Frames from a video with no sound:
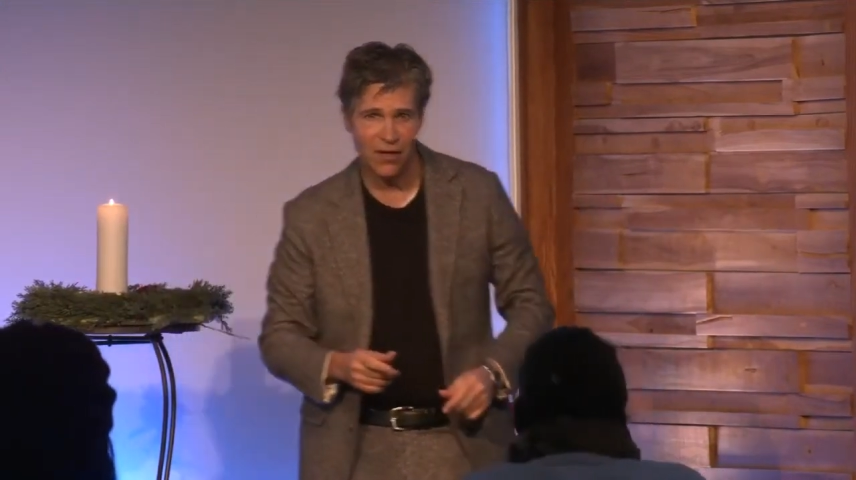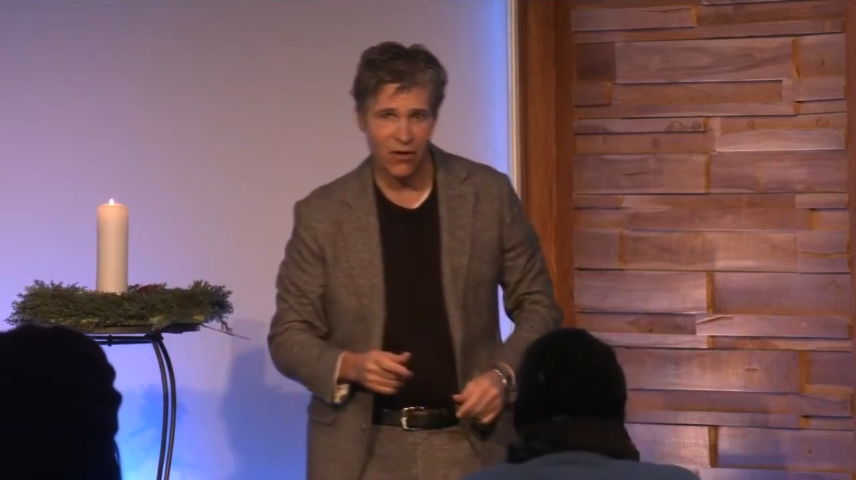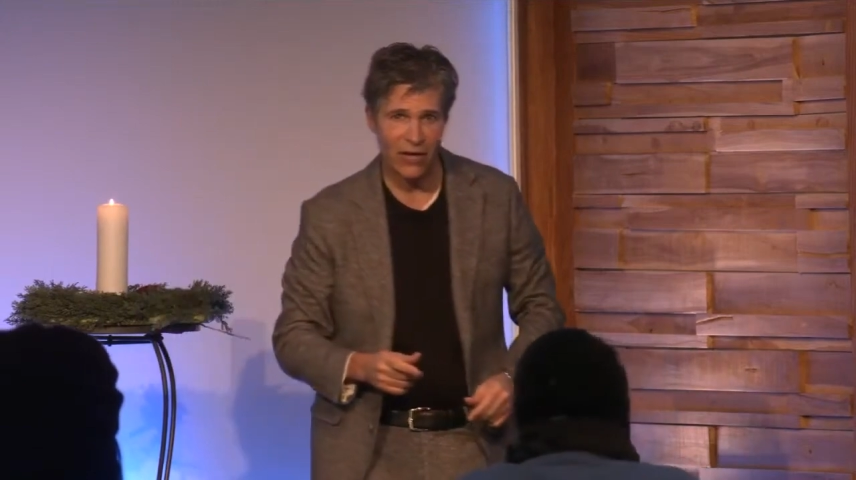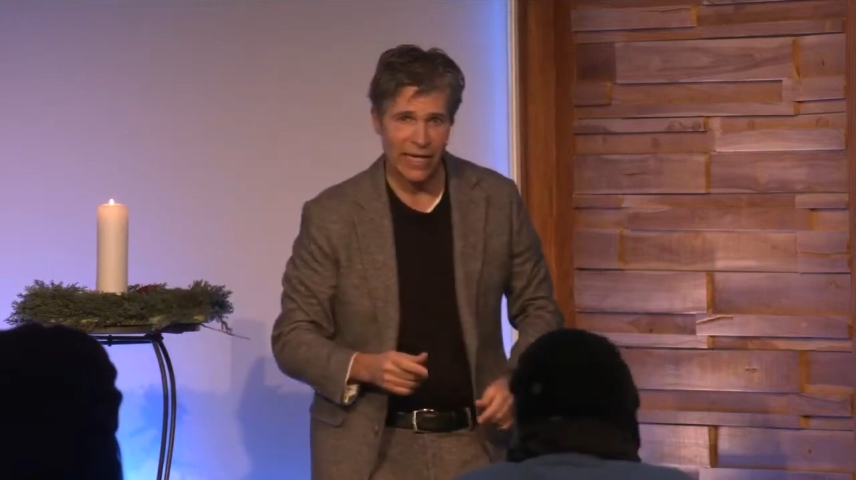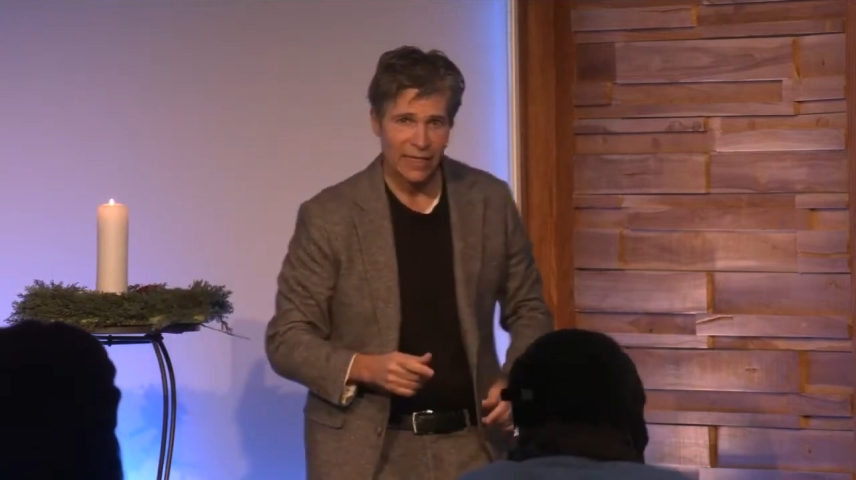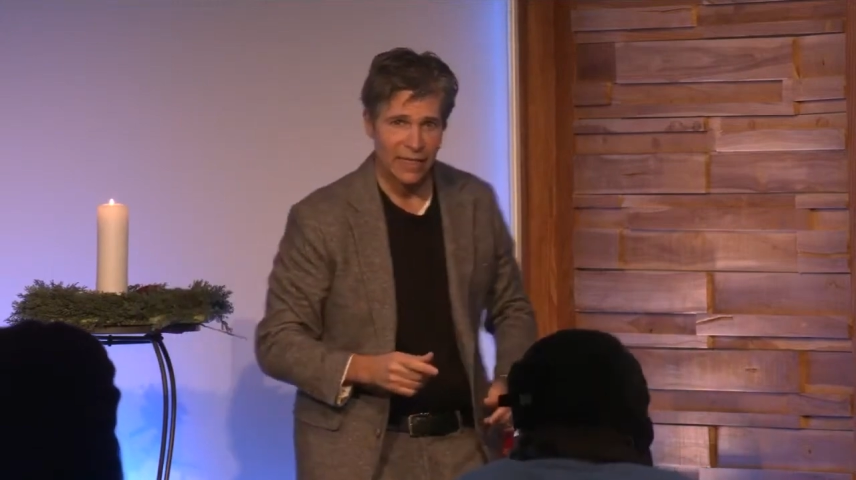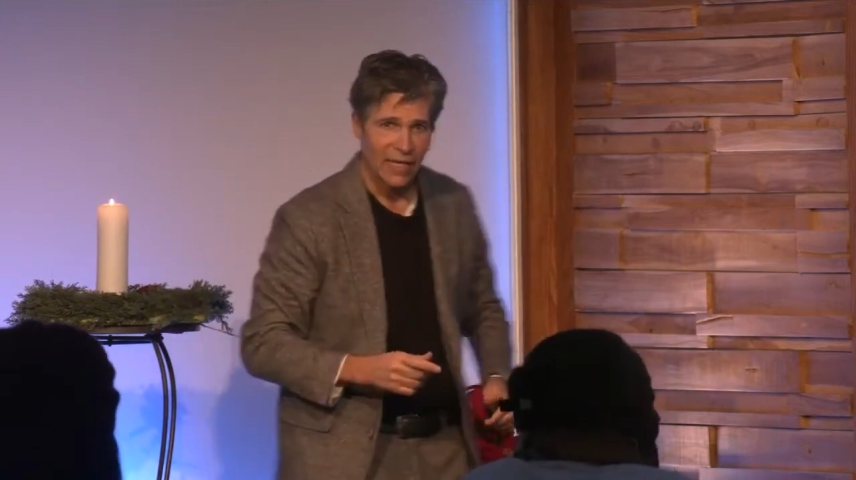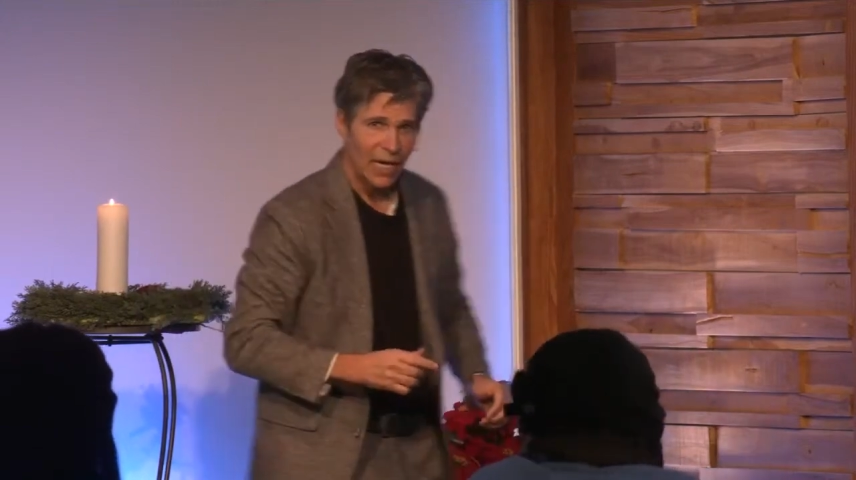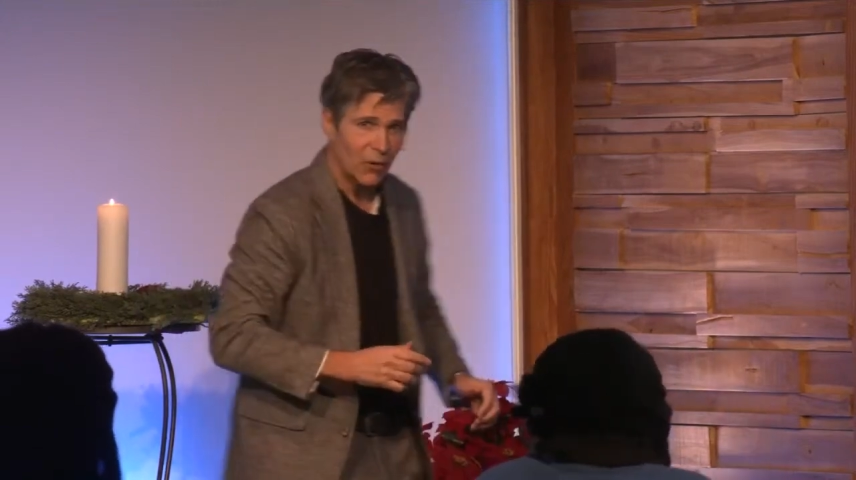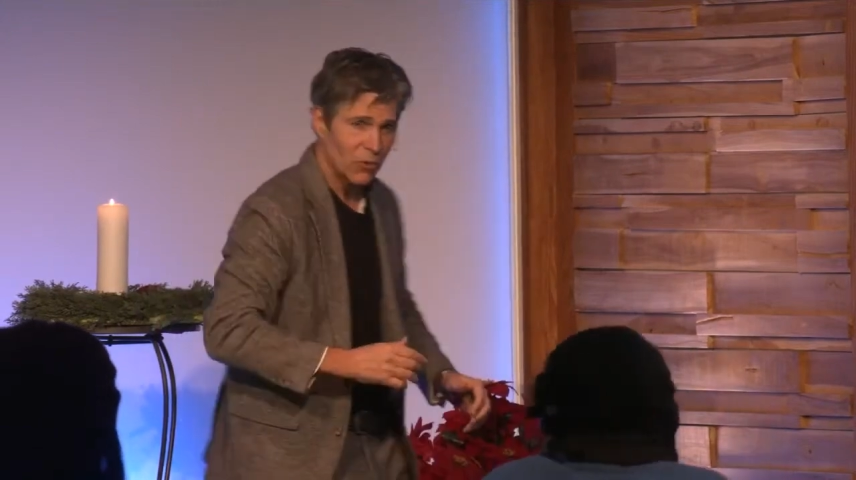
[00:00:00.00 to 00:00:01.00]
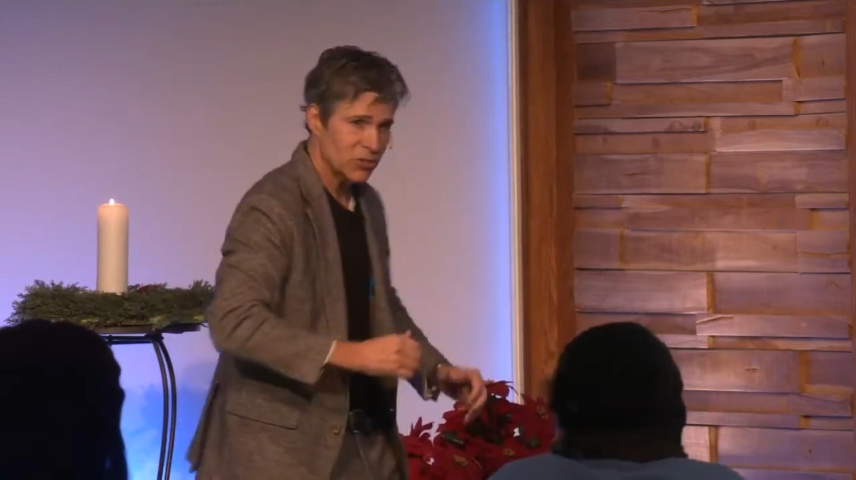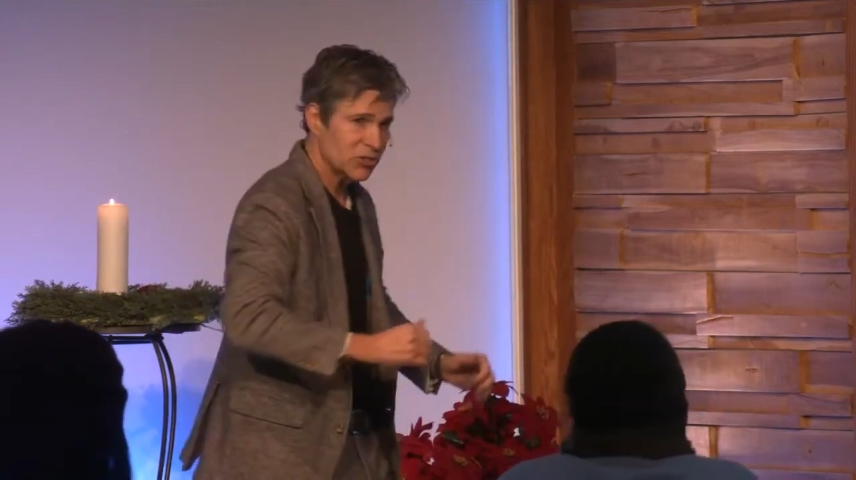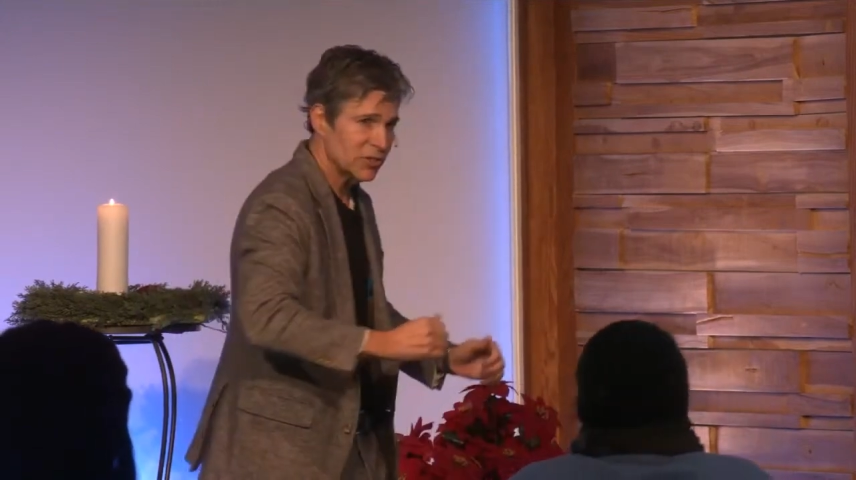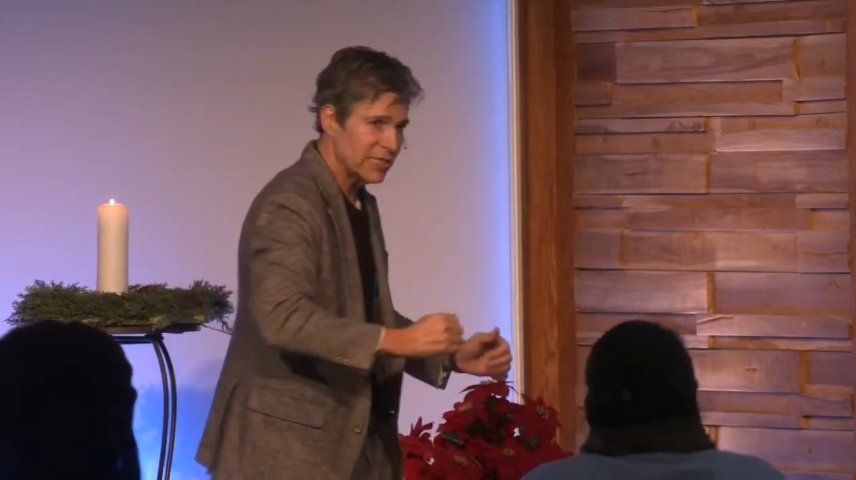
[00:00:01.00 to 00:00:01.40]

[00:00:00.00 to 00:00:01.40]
All right? I want you